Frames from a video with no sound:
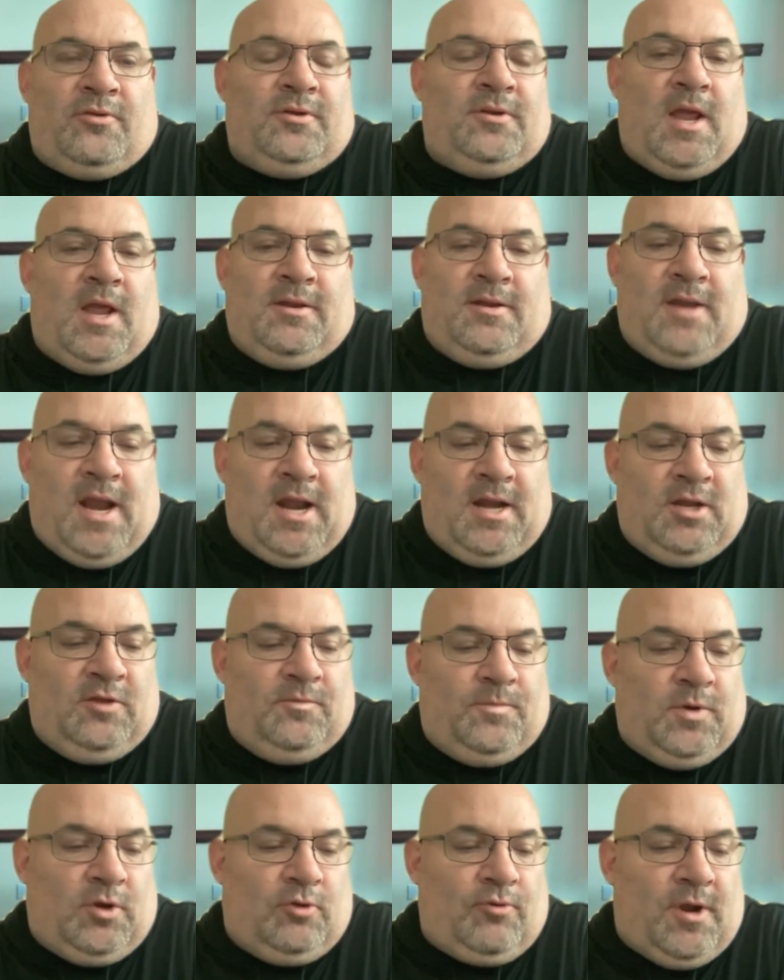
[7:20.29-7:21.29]
And, and, Danny,
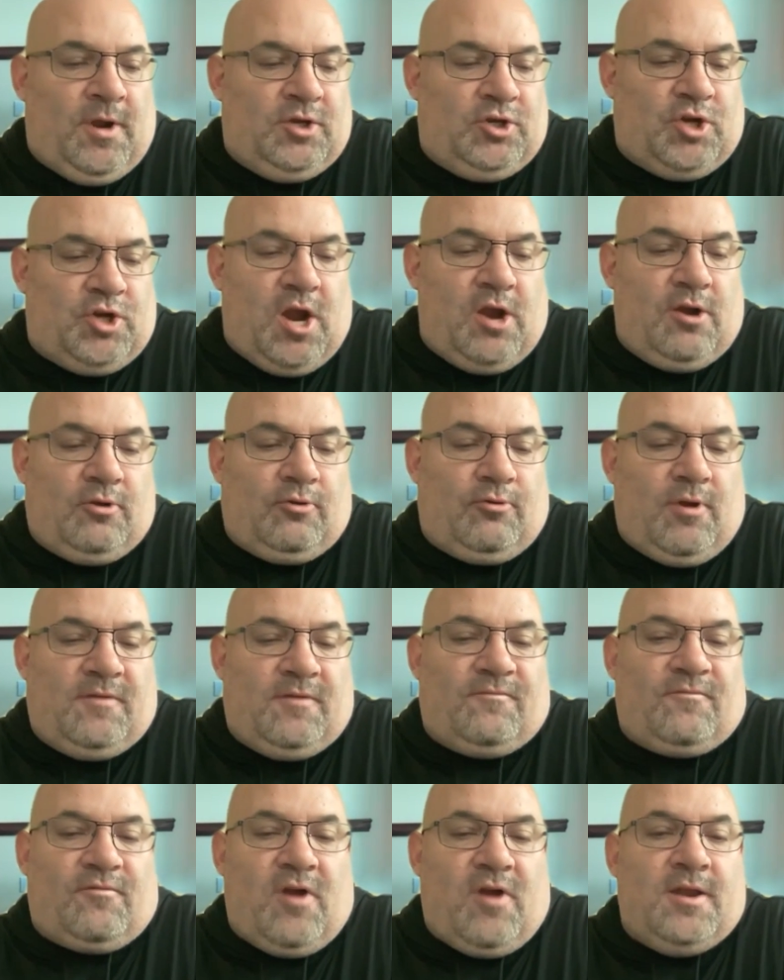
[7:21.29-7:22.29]
you've been a great chair and a
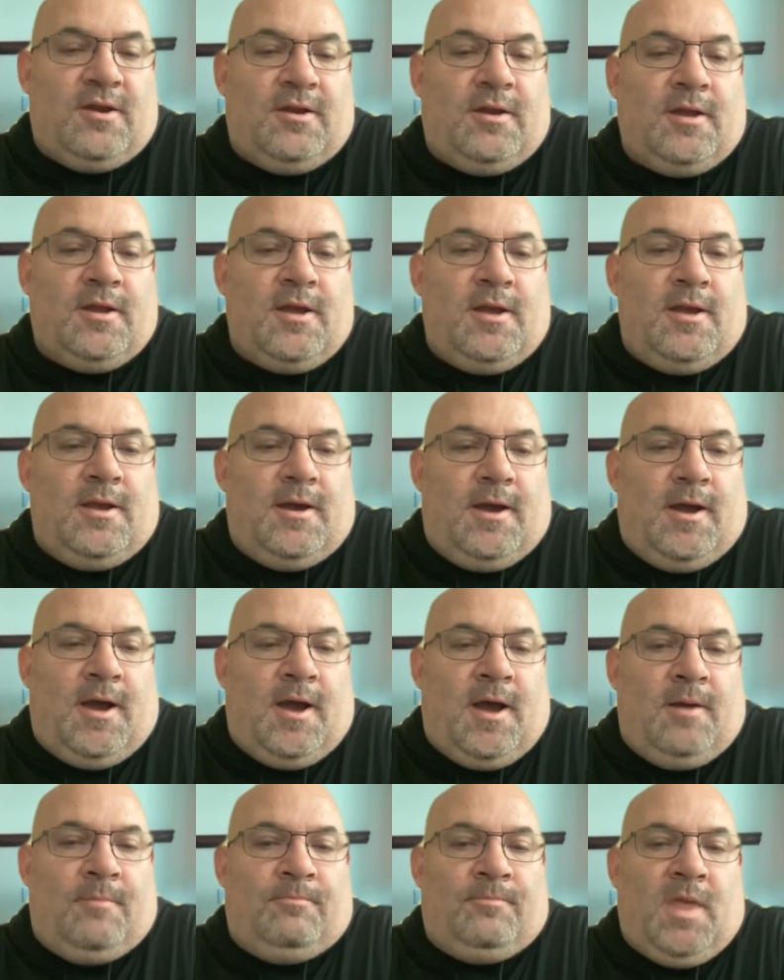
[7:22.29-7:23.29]
great friend,
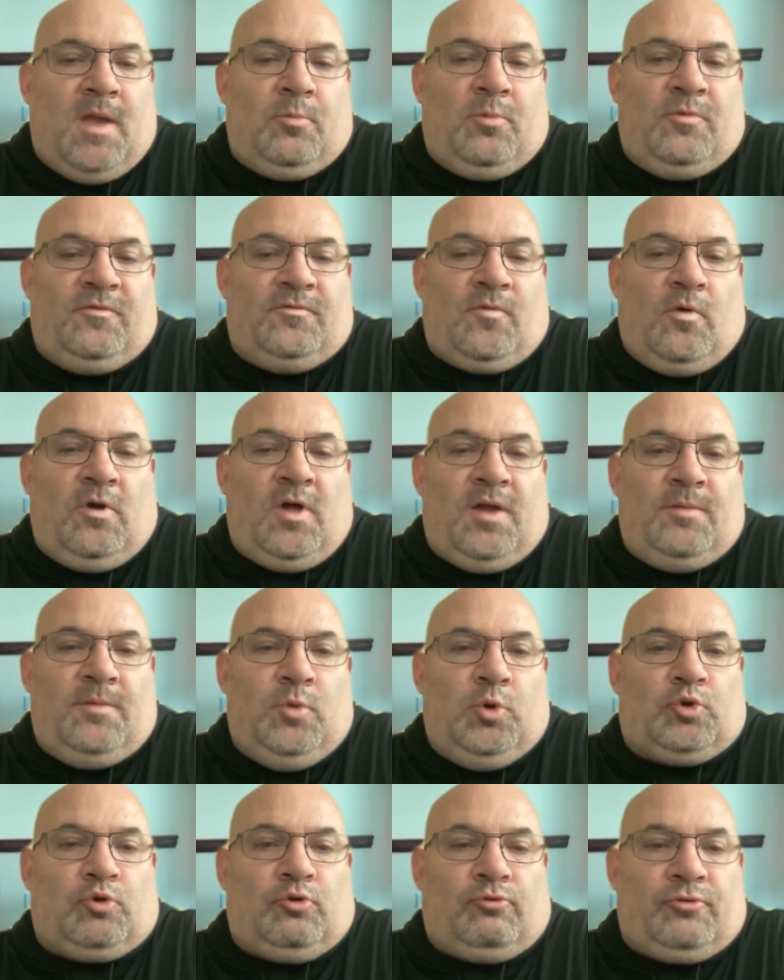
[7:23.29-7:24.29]
um, and we've all had
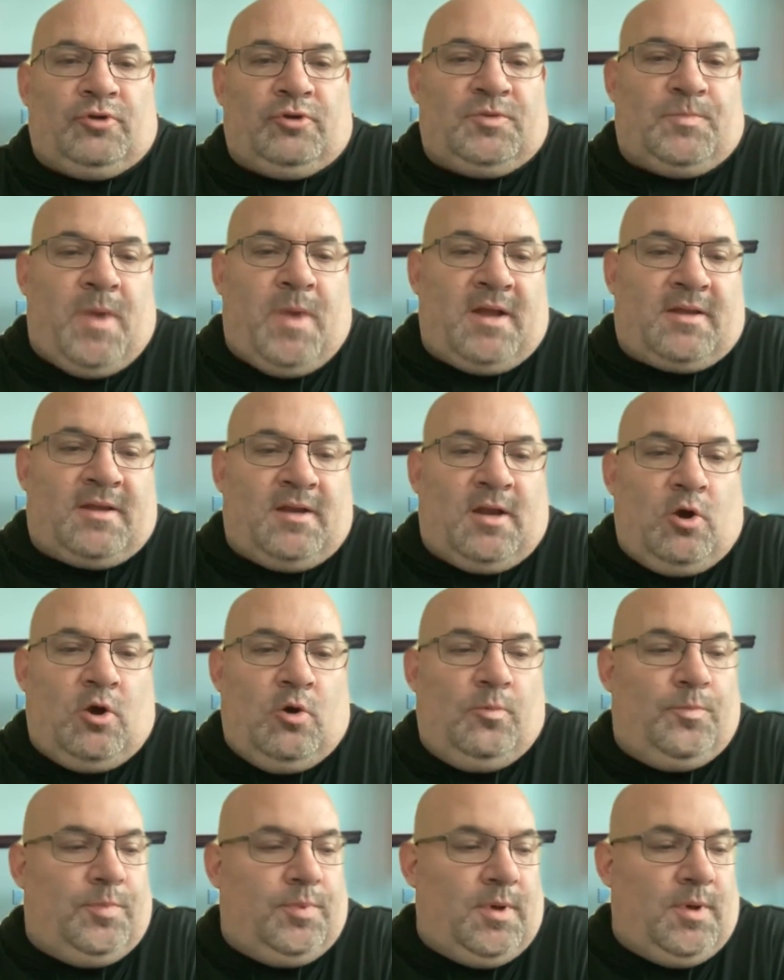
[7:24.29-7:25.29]
mutual respect. And I
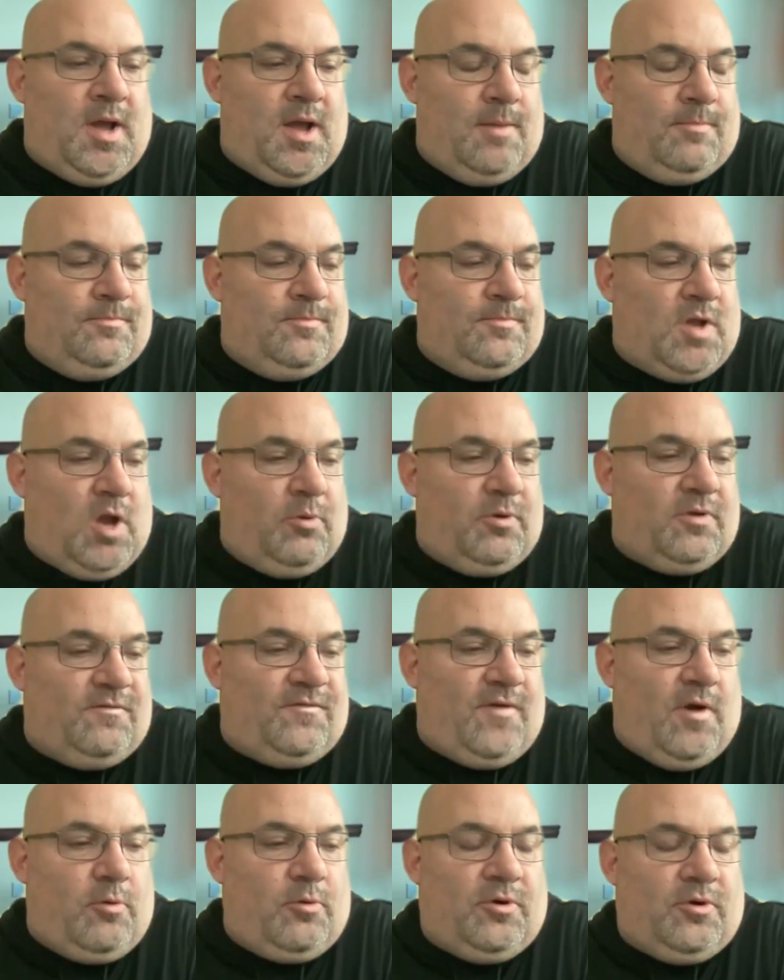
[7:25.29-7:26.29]
hope um, going
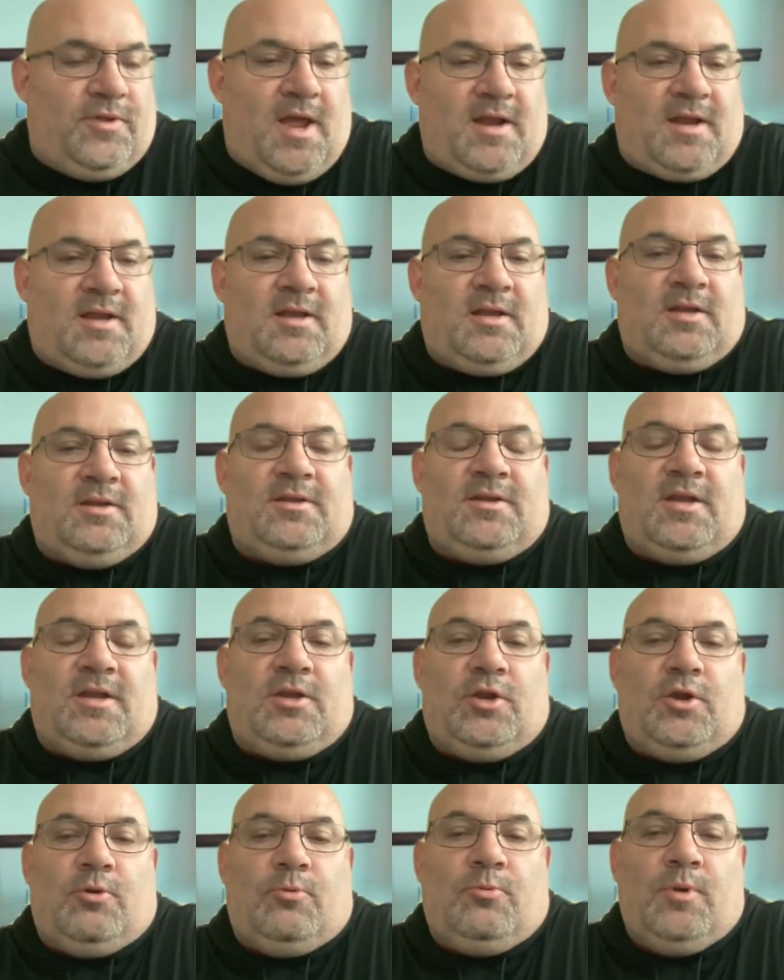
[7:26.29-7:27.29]
forward that can
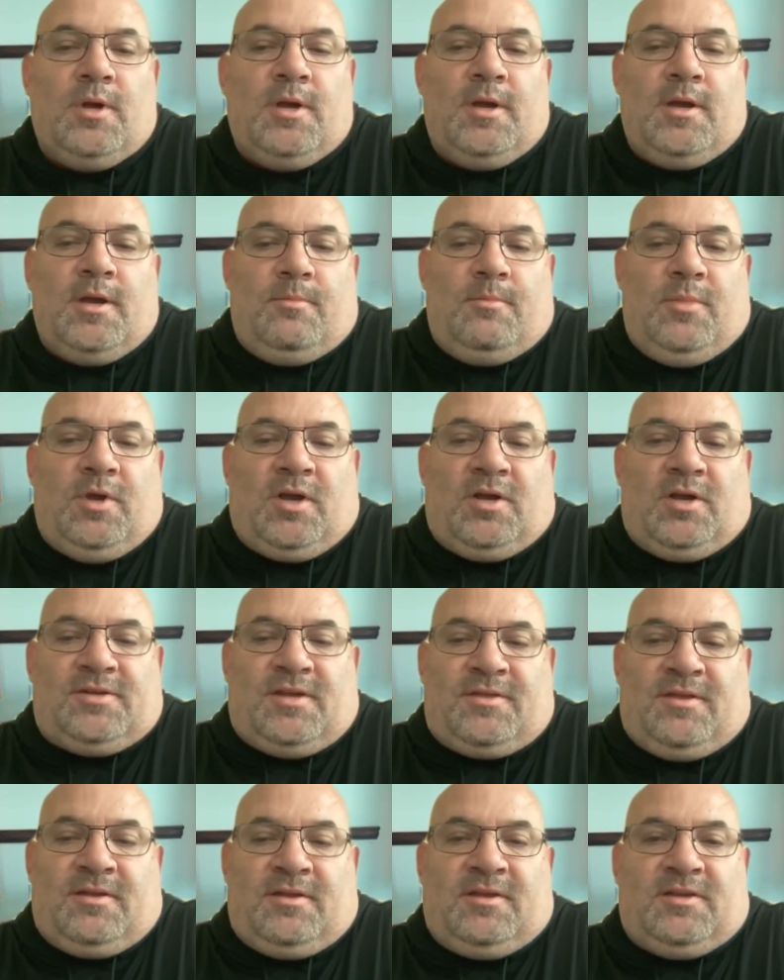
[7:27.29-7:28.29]
continue because
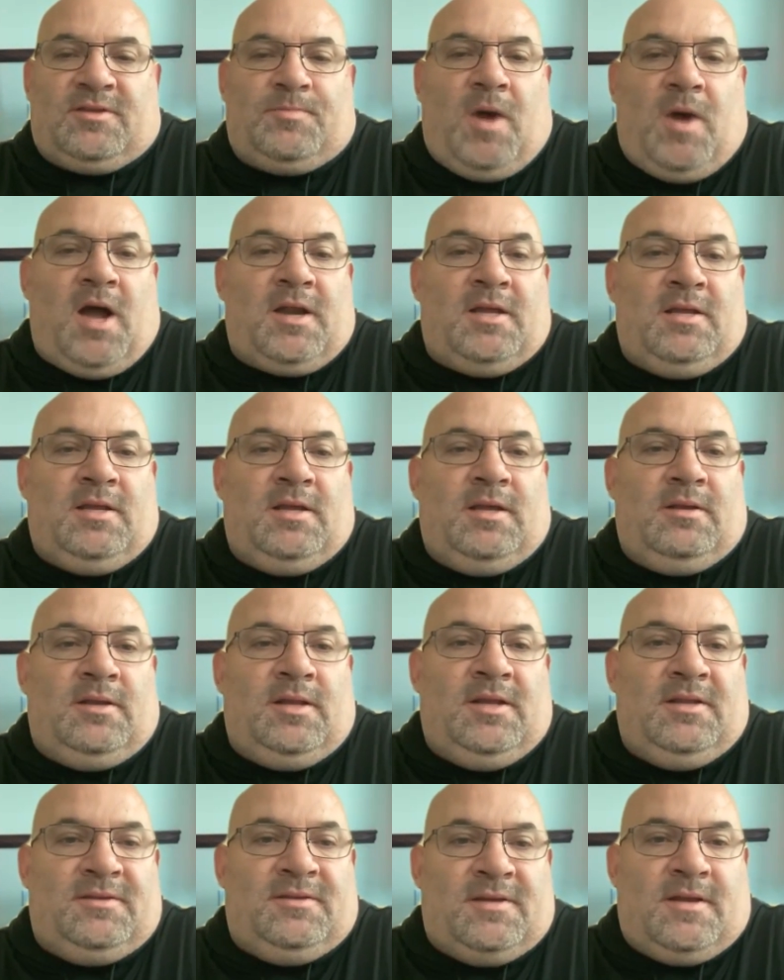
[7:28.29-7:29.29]
I think this body
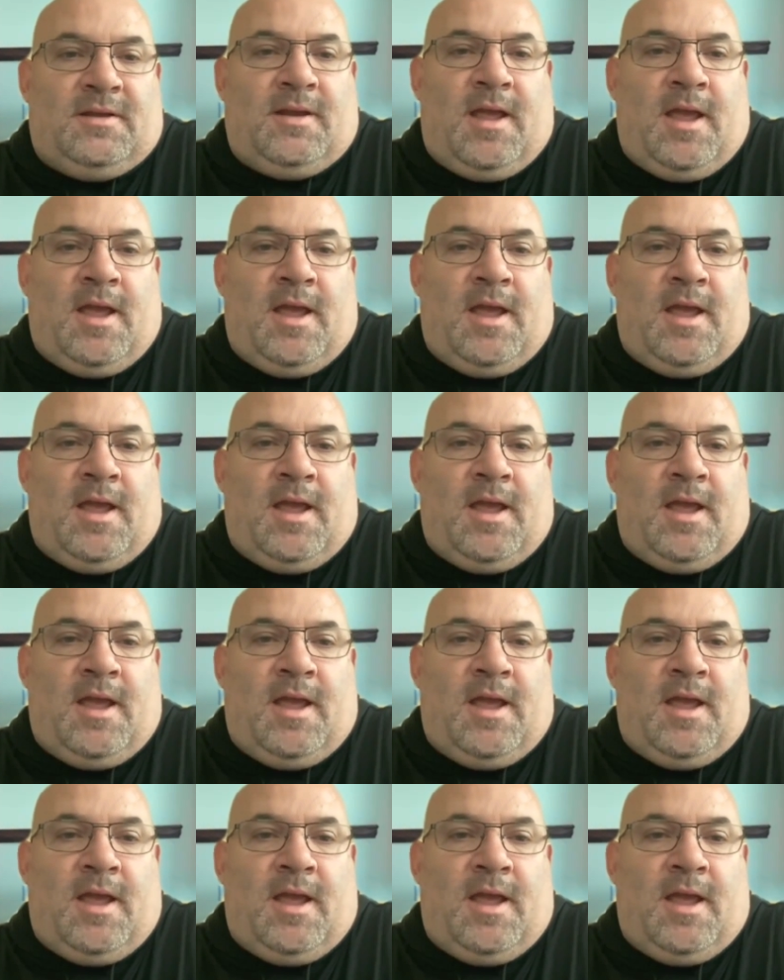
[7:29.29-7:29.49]
needs it.